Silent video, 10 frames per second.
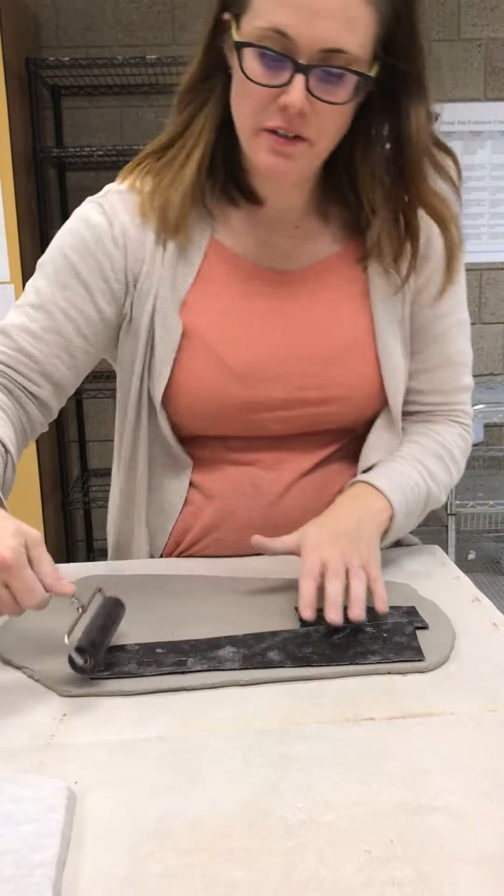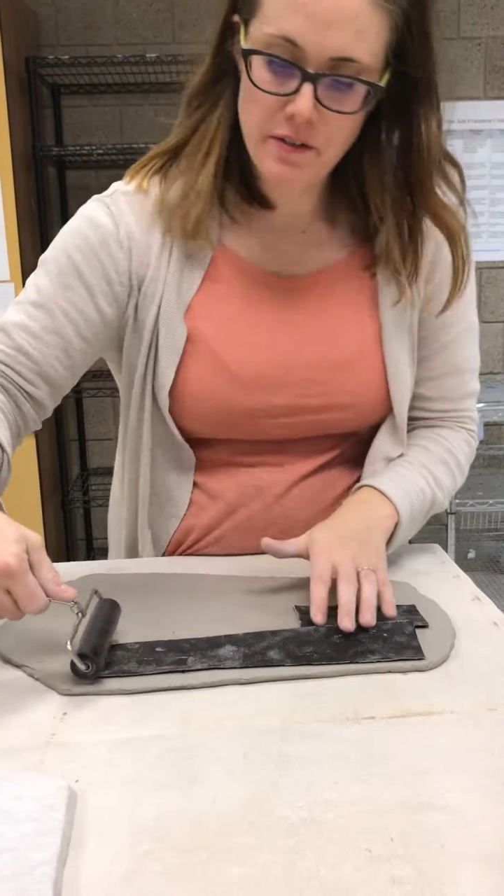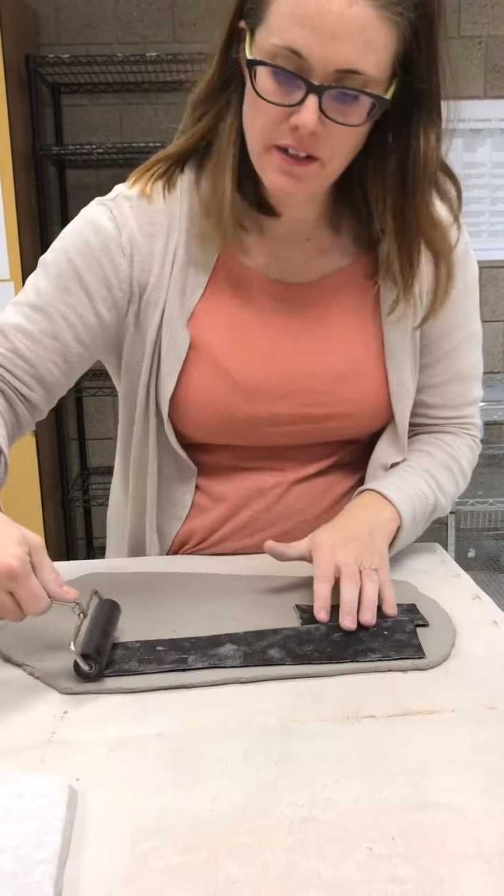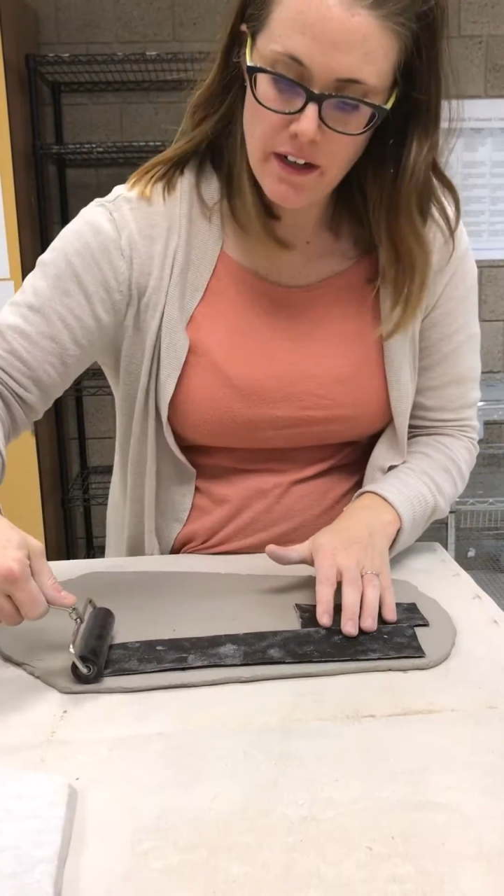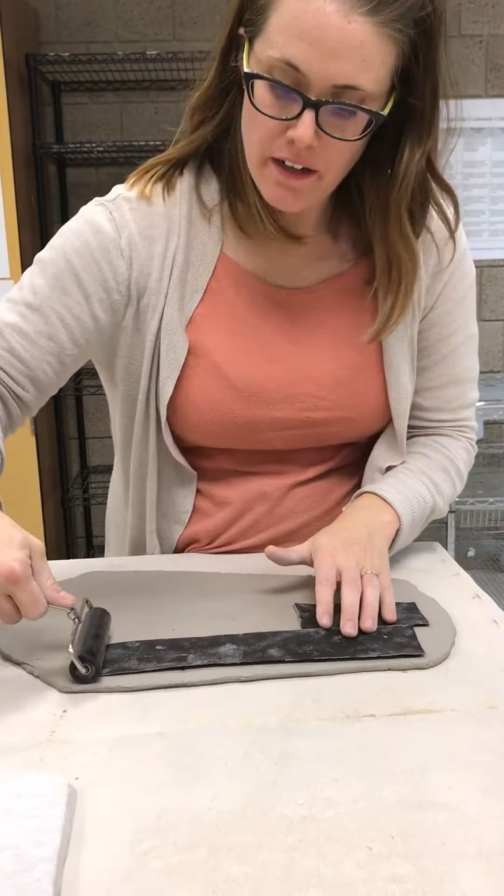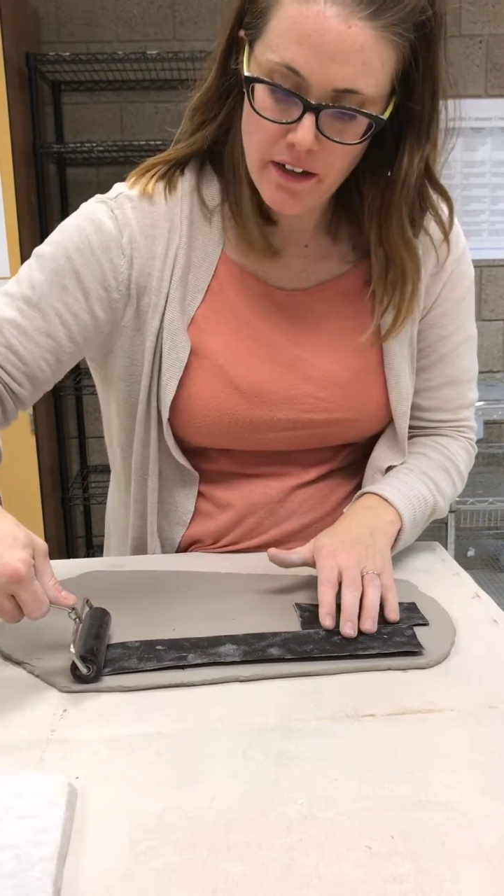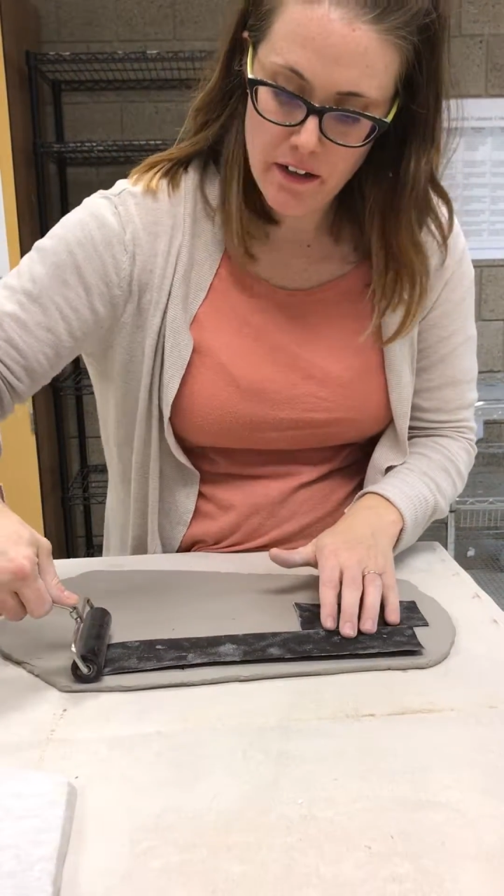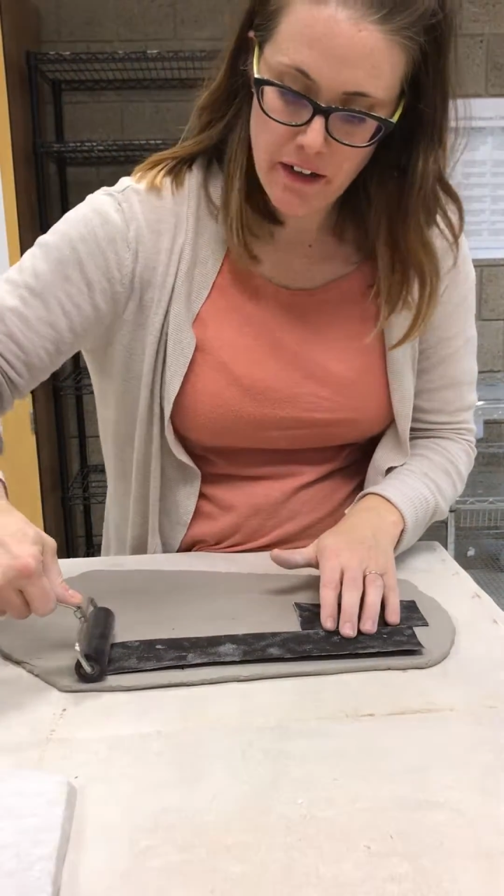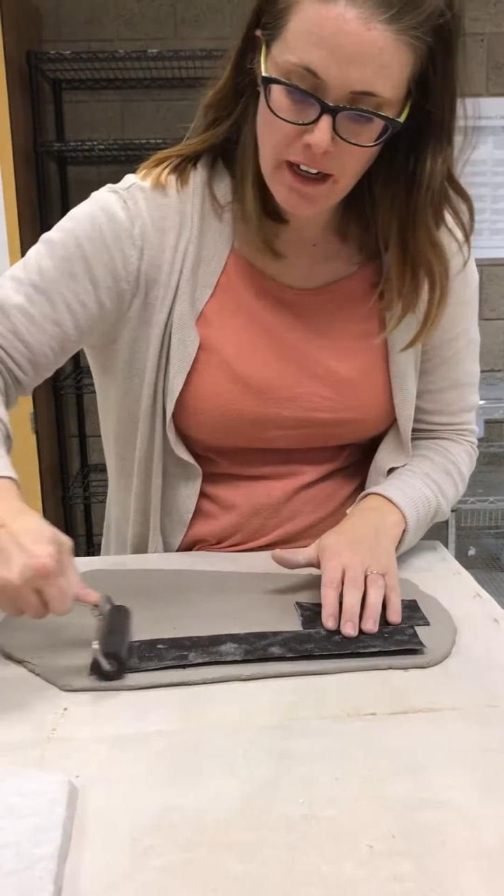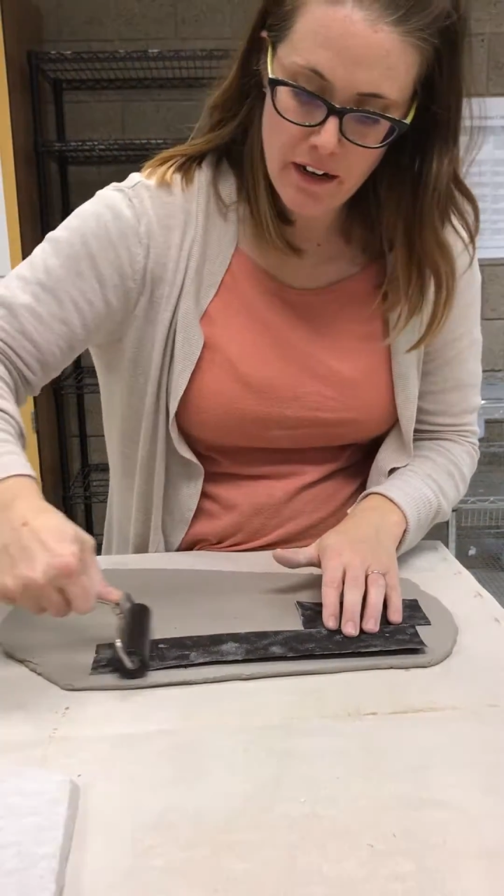to use a
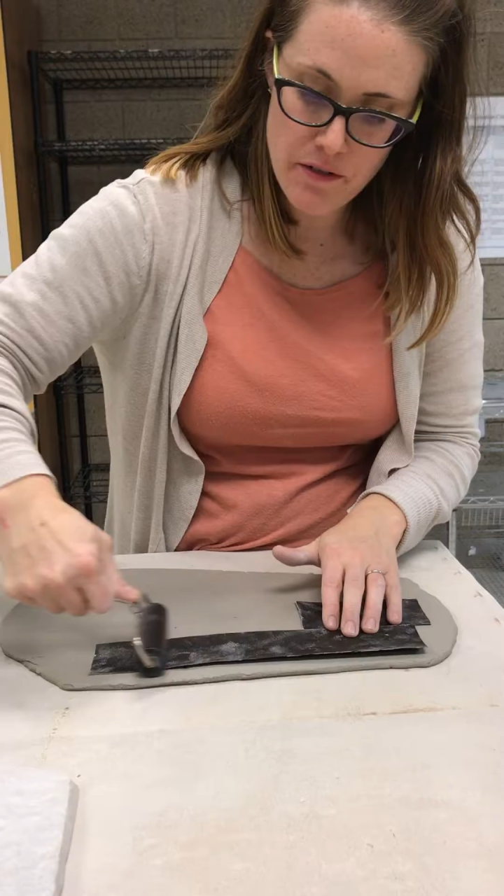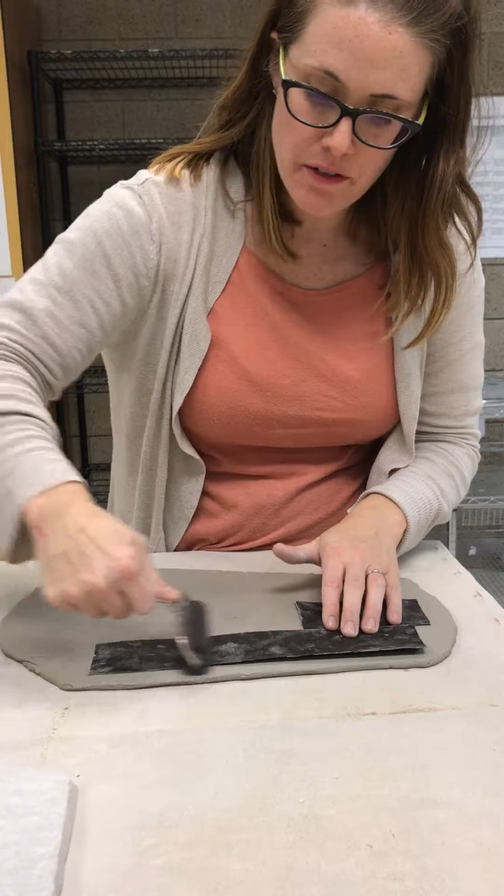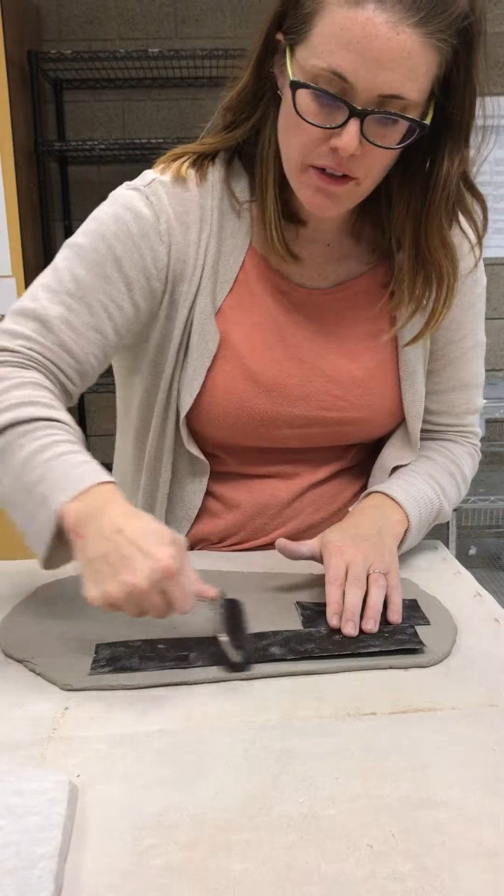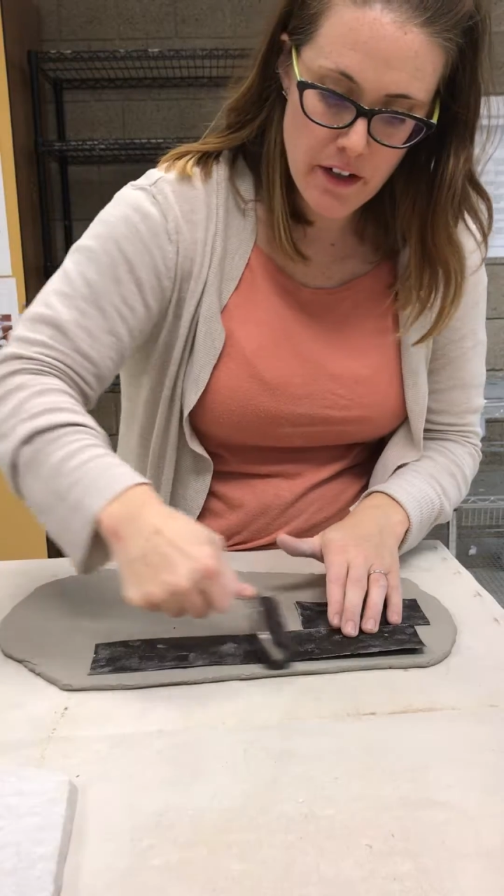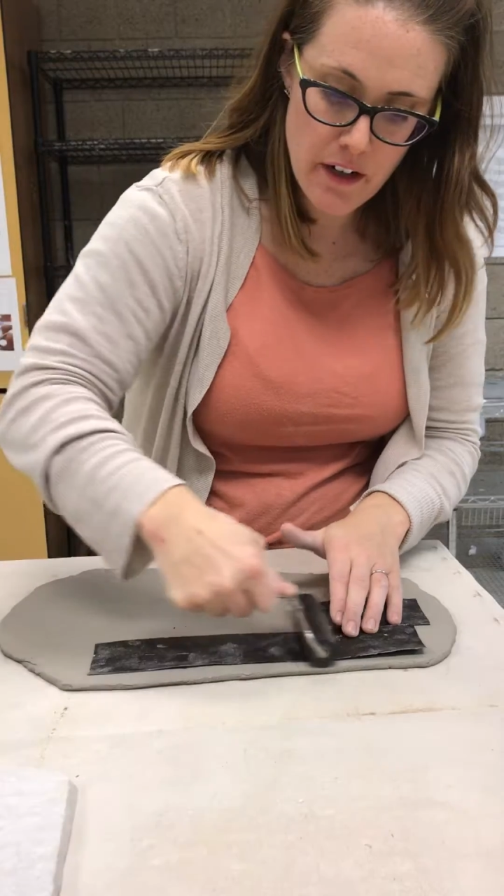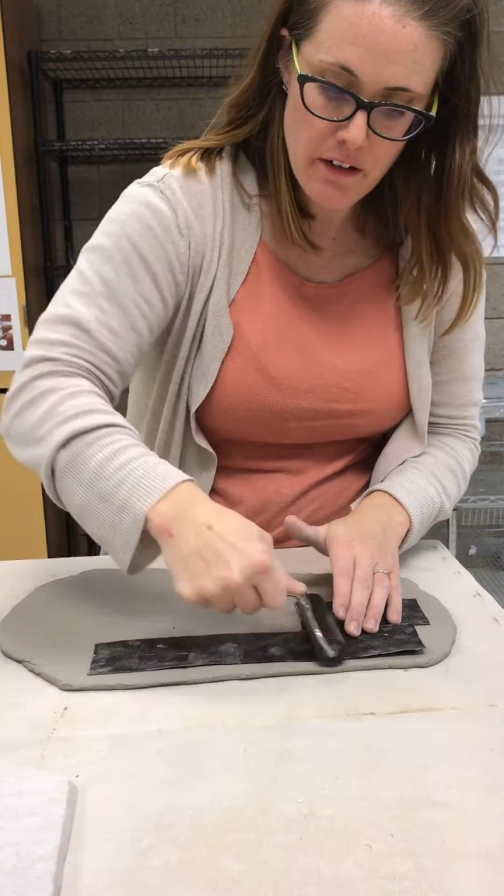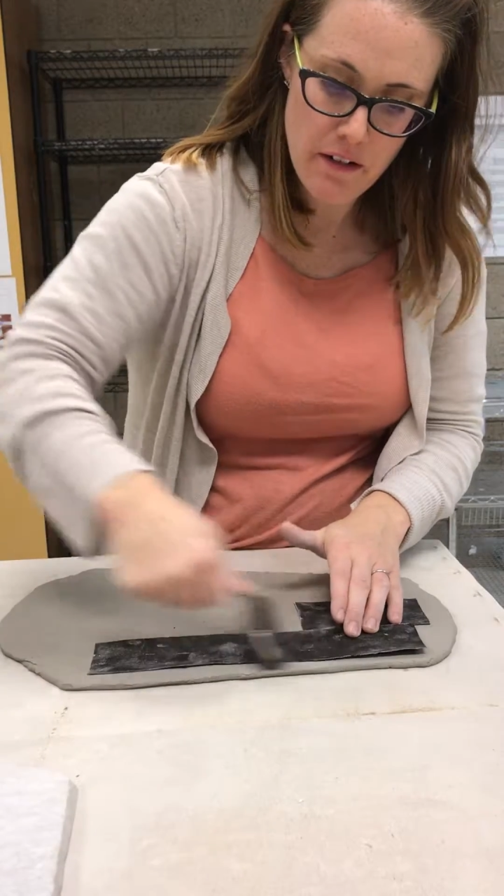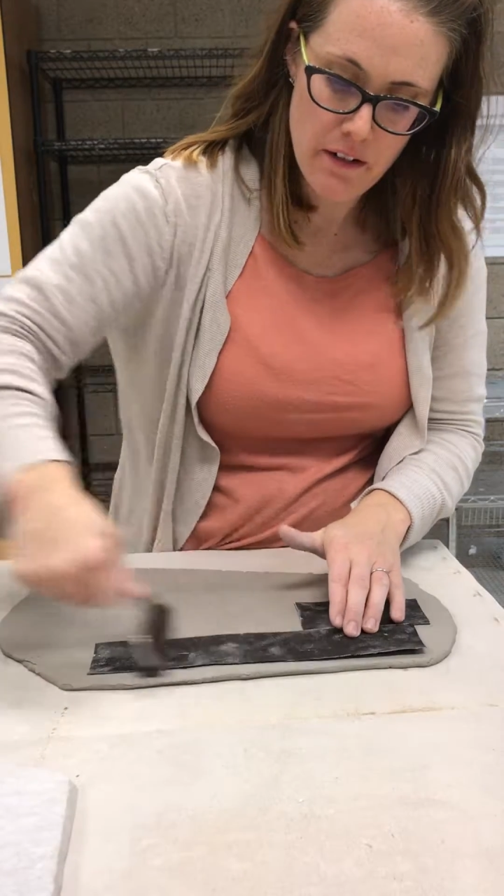little hand roller